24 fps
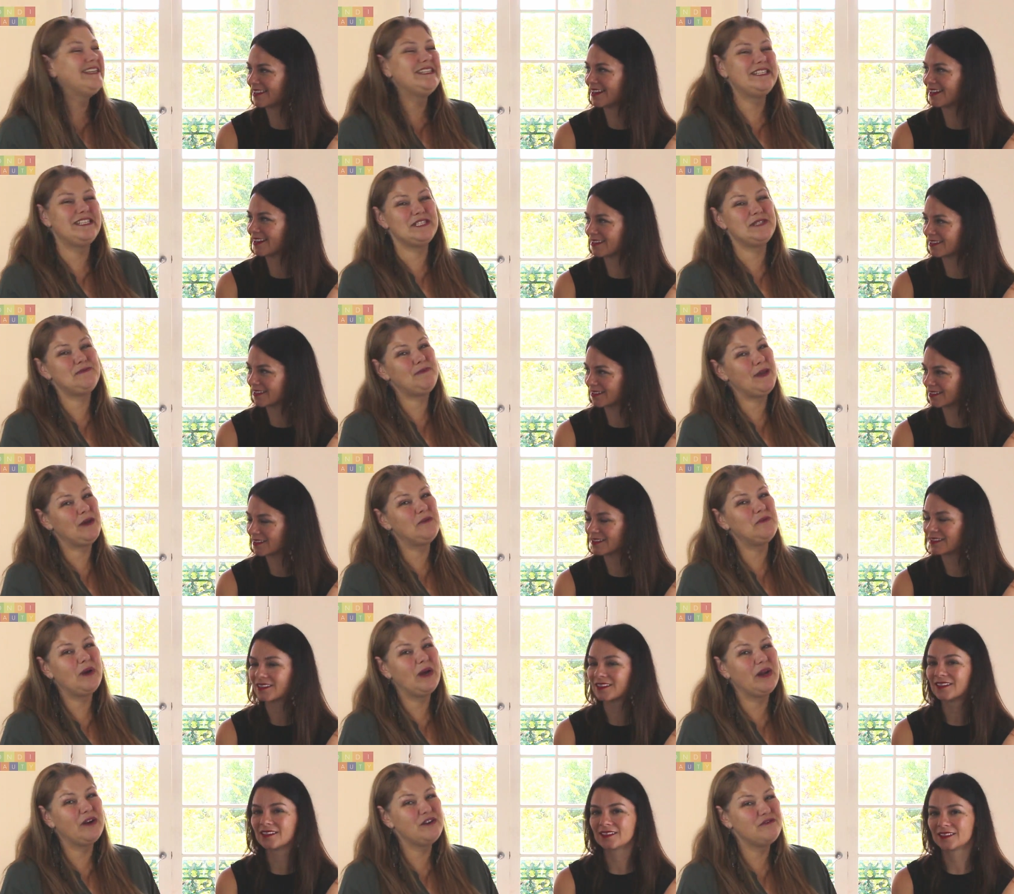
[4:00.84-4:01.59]
Speaker 1: just
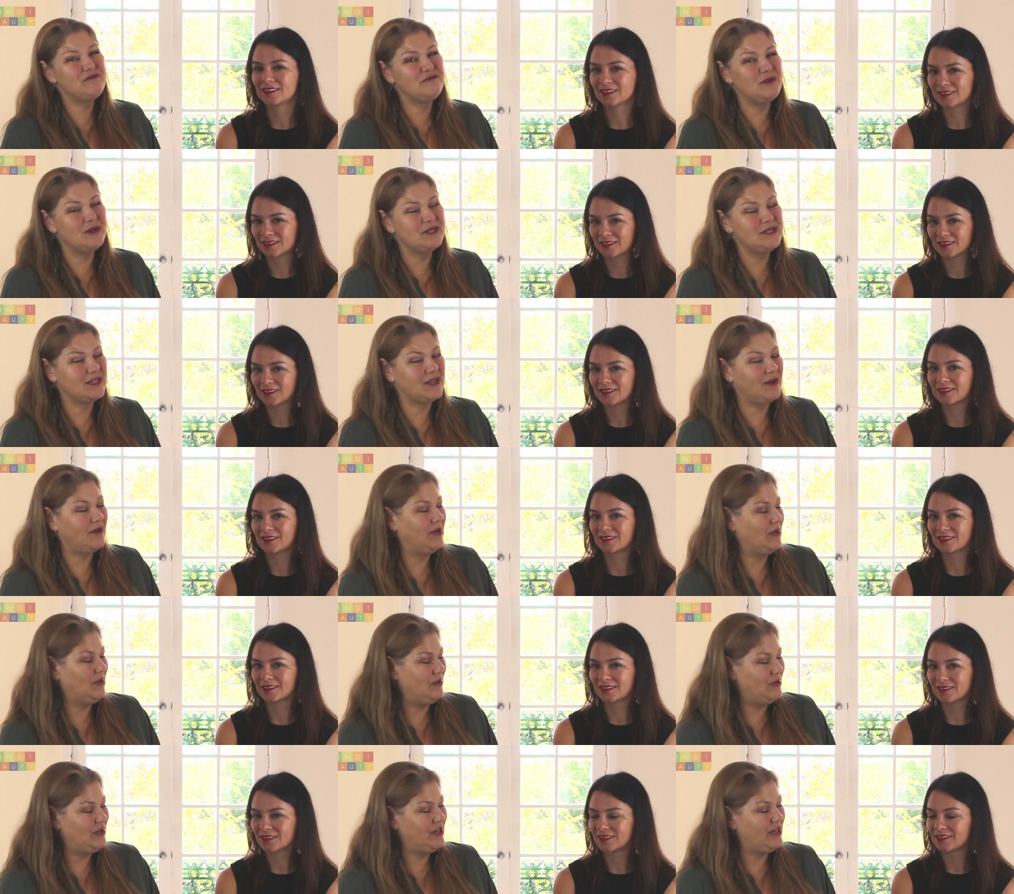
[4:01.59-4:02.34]
be aware of what's
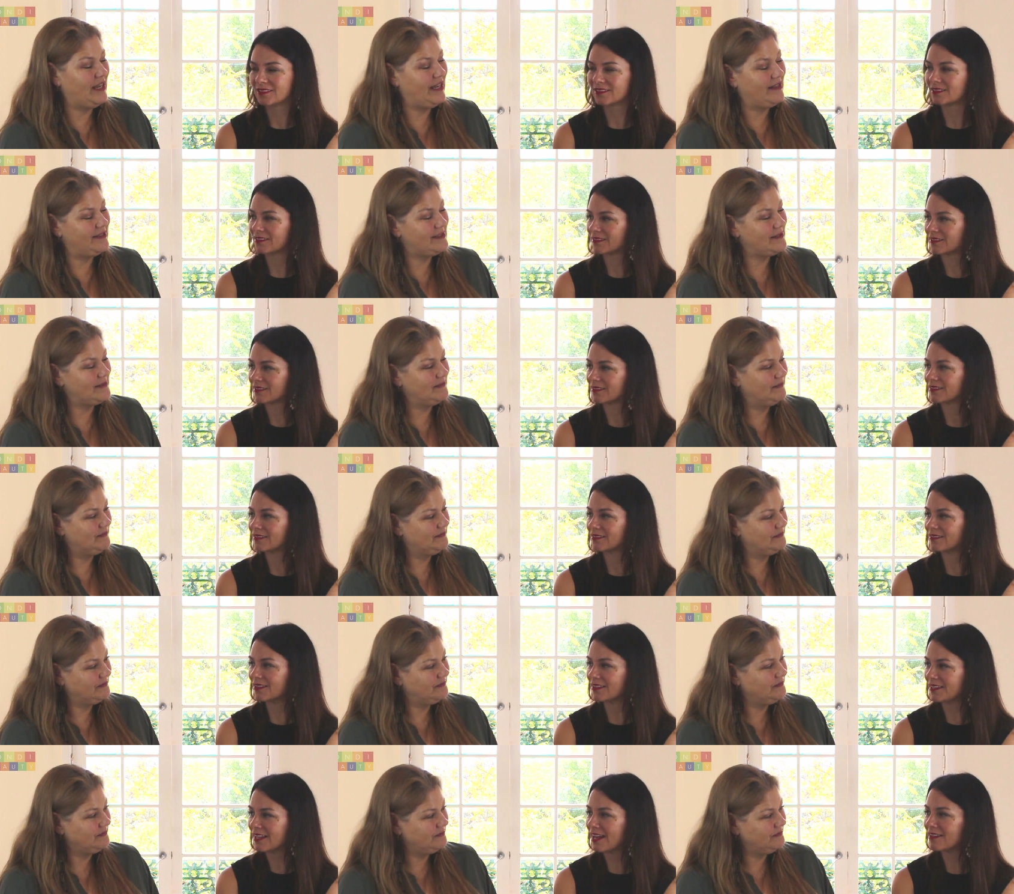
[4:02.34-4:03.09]
going on in your nails.
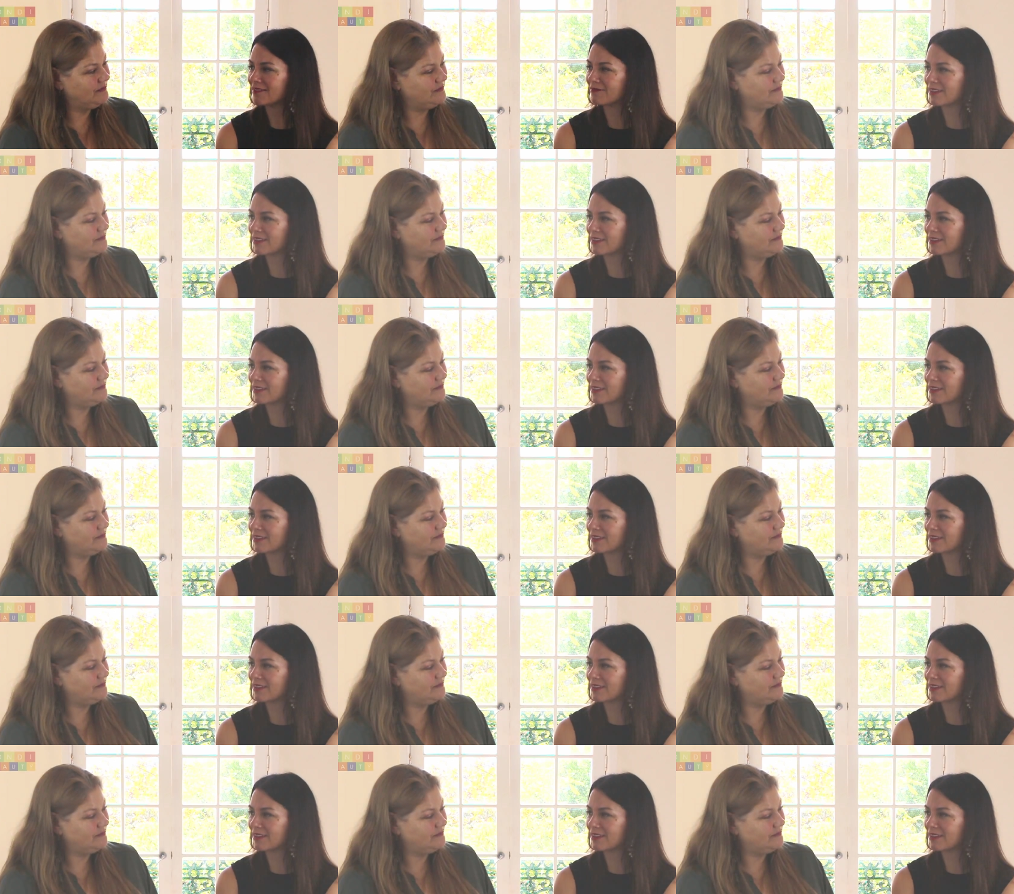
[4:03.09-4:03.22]
Okay,